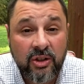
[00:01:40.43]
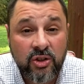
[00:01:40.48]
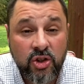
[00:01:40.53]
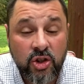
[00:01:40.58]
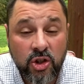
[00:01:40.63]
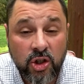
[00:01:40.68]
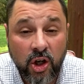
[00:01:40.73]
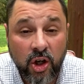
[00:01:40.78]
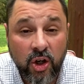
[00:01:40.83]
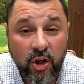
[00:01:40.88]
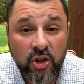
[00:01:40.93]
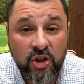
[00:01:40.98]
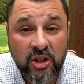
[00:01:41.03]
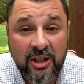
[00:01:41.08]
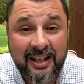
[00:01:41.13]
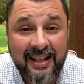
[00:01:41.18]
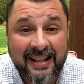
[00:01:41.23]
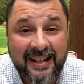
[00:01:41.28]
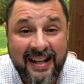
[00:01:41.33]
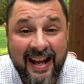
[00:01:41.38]

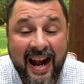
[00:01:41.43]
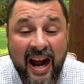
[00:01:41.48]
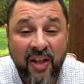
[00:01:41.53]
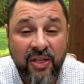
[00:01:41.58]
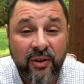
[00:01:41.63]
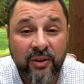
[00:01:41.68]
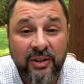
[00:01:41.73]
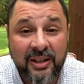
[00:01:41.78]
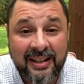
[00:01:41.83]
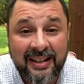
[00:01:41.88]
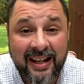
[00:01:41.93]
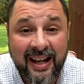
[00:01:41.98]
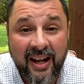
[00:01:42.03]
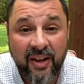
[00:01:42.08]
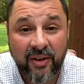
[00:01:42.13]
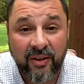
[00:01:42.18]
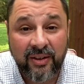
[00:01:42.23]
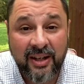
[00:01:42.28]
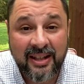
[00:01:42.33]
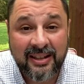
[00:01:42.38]
church gathered
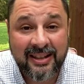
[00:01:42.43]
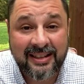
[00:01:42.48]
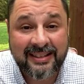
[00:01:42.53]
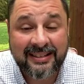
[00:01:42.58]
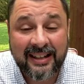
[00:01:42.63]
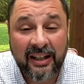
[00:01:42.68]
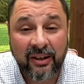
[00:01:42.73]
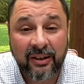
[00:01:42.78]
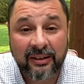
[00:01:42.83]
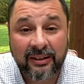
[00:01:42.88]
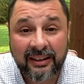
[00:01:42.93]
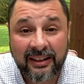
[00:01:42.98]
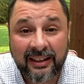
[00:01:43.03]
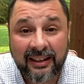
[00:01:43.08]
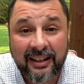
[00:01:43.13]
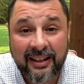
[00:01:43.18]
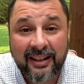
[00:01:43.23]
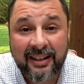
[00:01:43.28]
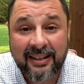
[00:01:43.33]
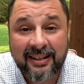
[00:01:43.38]
together
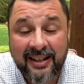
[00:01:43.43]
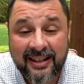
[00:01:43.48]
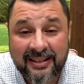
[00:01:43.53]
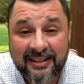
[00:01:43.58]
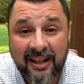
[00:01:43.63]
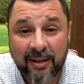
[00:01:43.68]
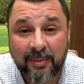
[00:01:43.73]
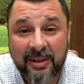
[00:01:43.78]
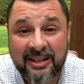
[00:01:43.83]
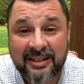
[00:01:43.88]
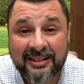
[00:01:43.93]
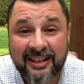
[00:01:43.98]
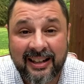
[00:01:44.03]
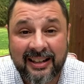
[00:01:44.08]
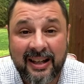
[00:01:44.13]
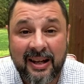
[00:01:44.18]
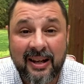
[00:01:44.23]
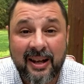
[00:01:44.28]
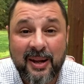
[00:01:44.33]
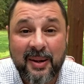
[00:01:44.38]
necessarily this coming
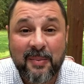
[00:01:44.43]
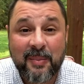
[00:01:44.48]
Sunday,